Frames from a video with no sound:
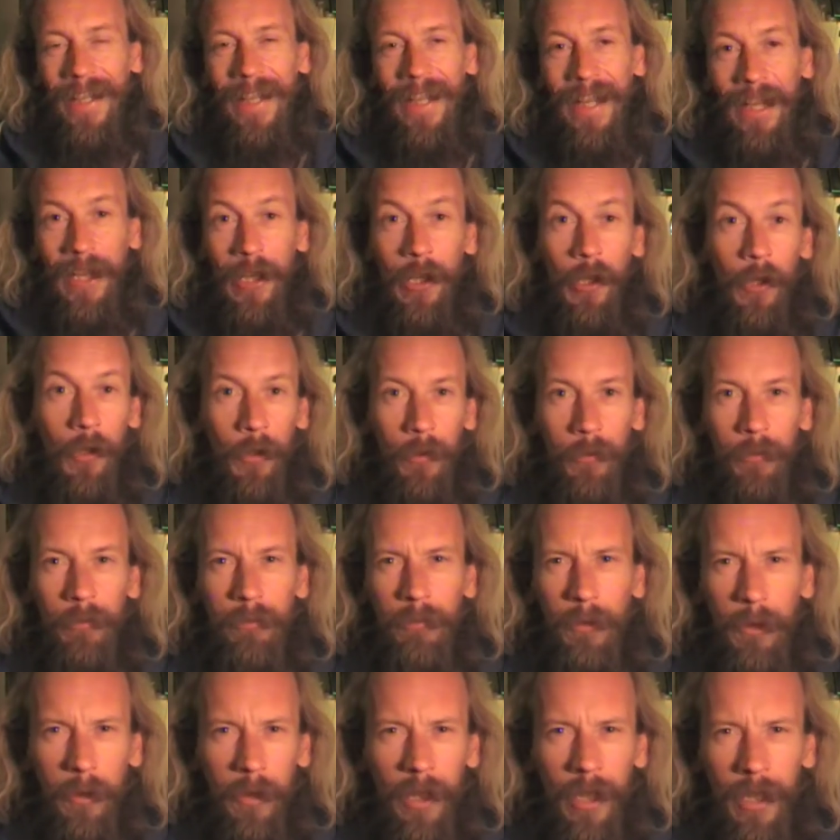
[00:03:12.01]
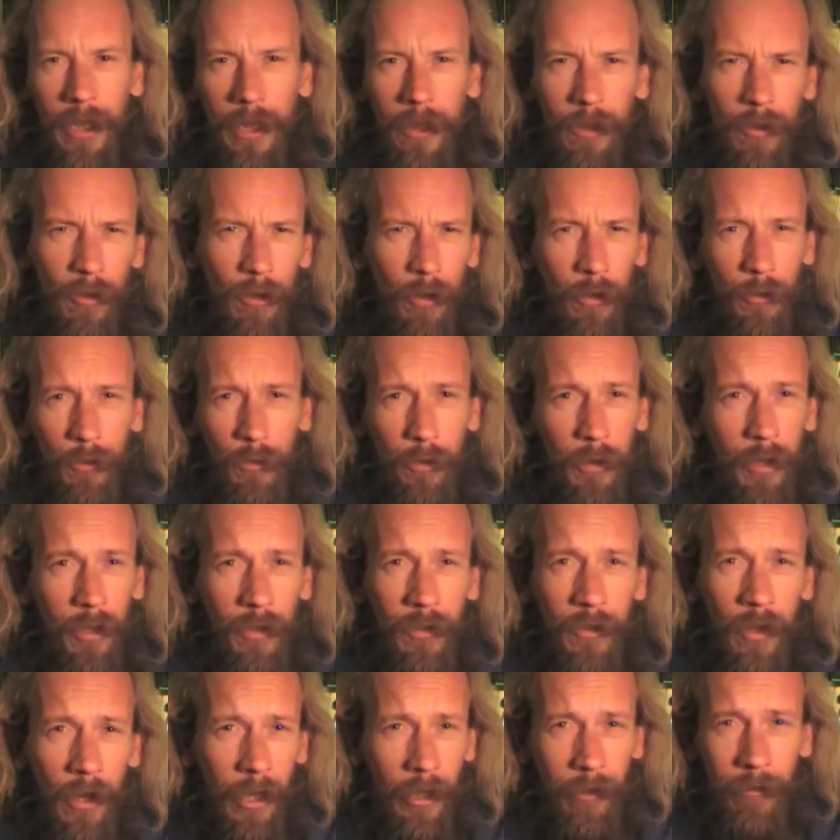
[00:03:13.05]
It looked more like a cross between a
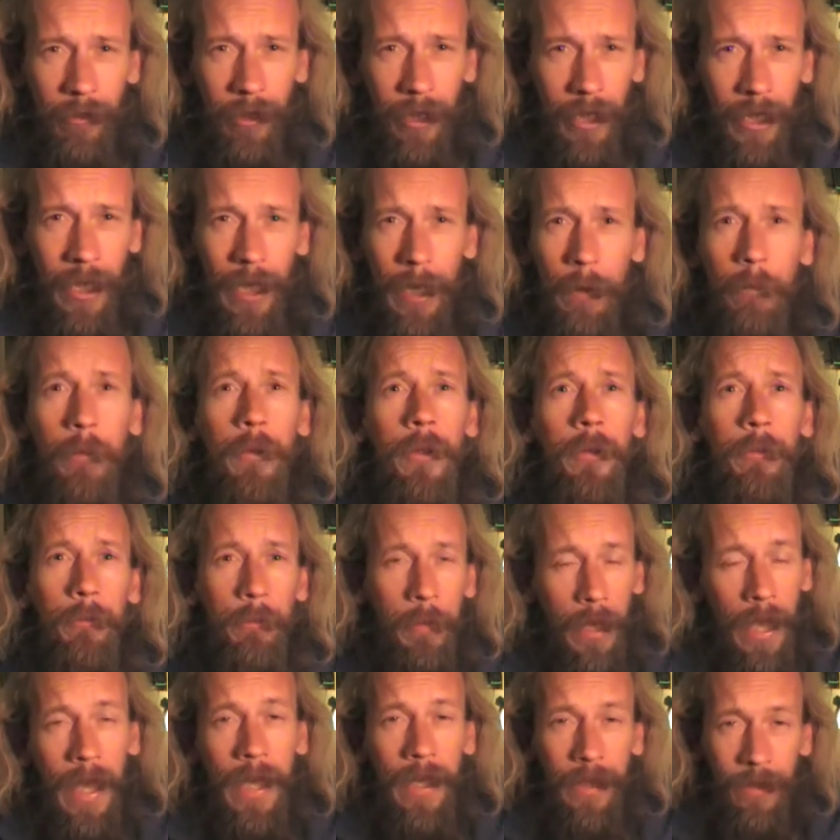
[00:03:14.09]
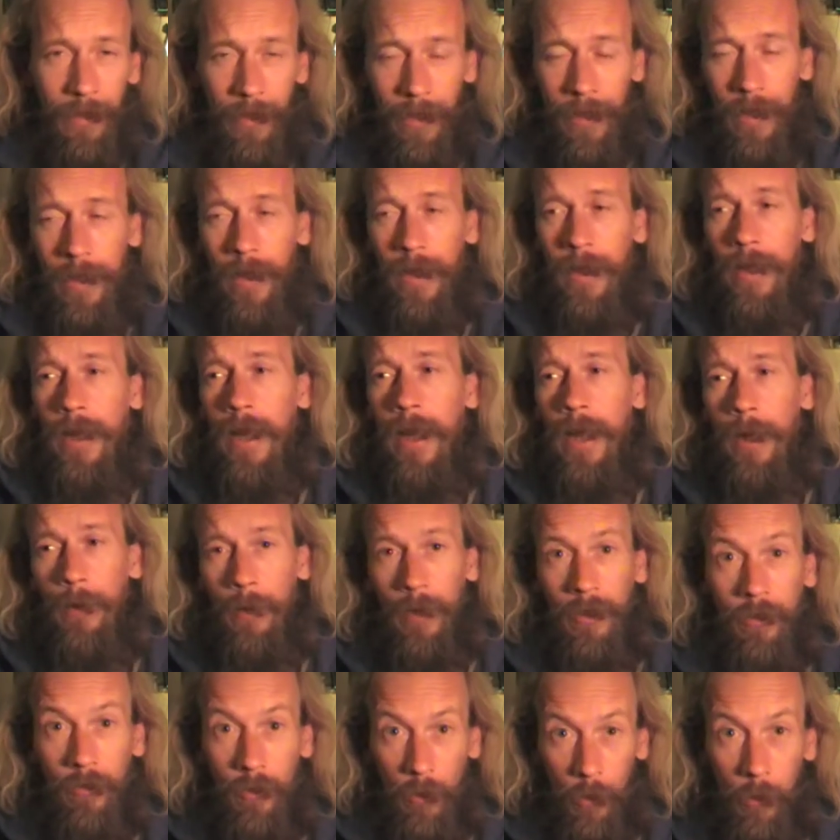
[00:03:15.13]
tiger and a leopard, but
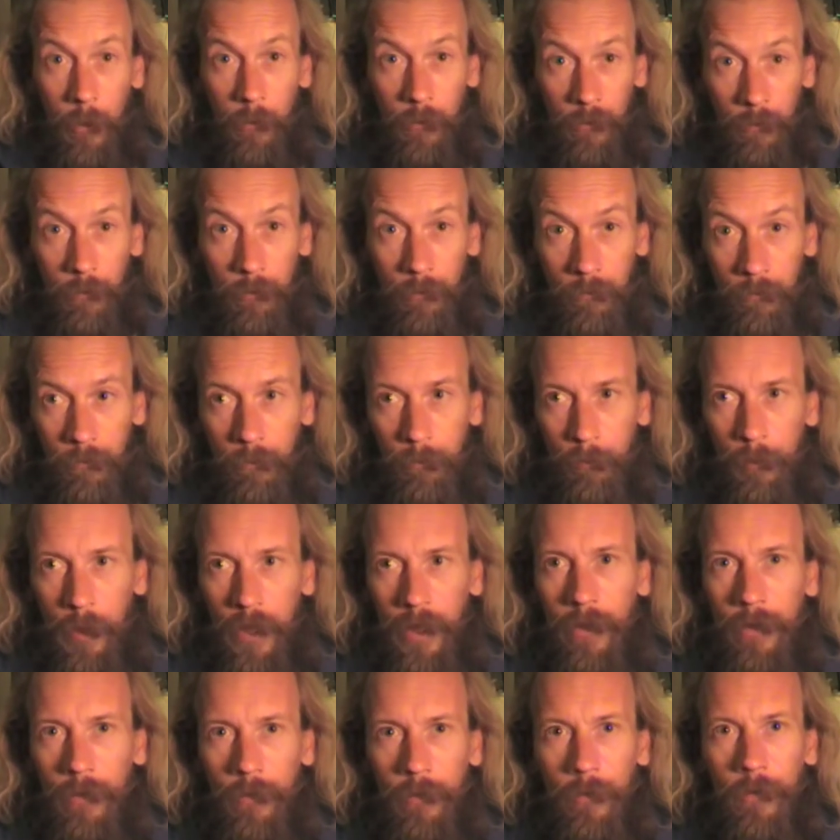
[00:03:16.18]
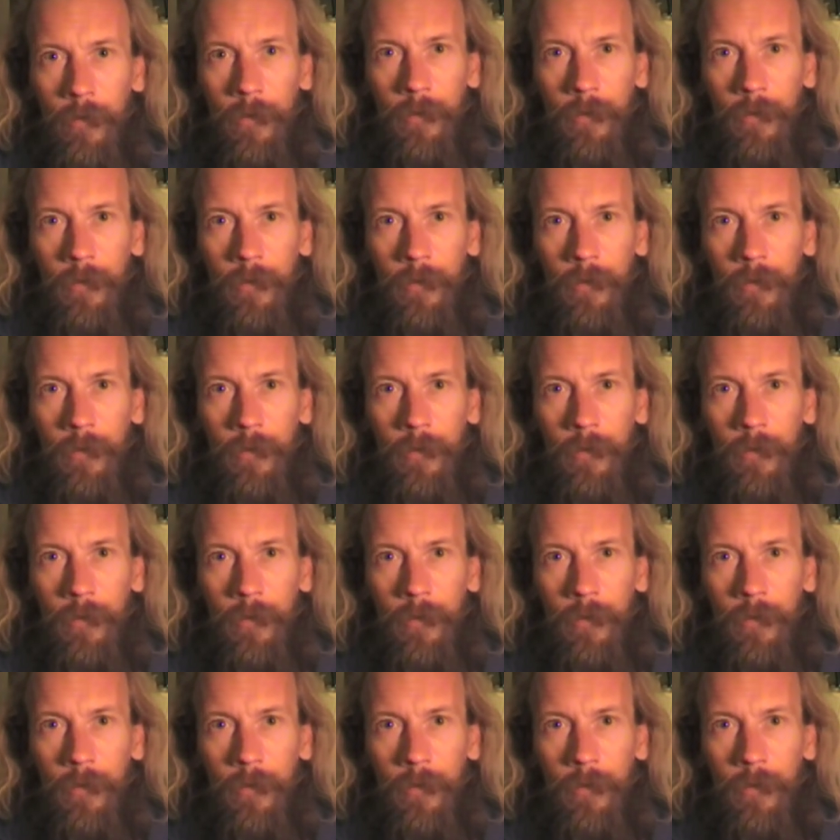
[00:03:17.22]
anyway, so big